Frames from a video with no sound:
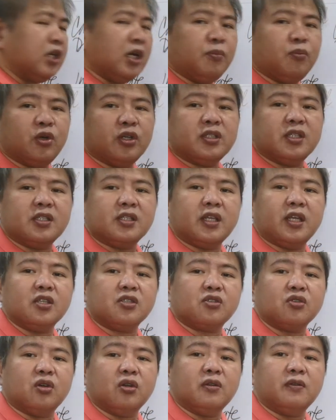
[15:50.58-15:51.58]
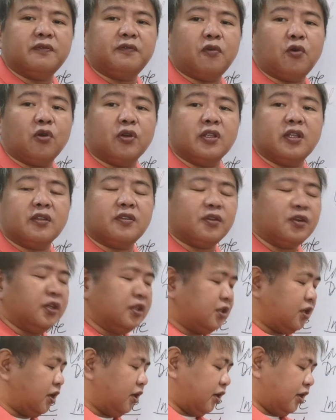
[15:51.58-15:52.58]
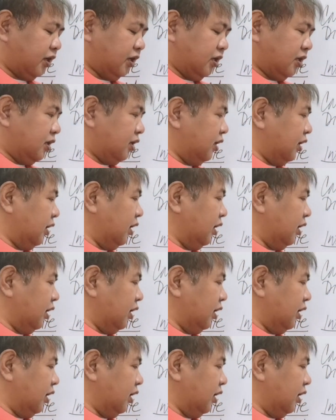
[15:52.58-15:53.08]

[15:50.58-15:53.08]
the amortization for the third year.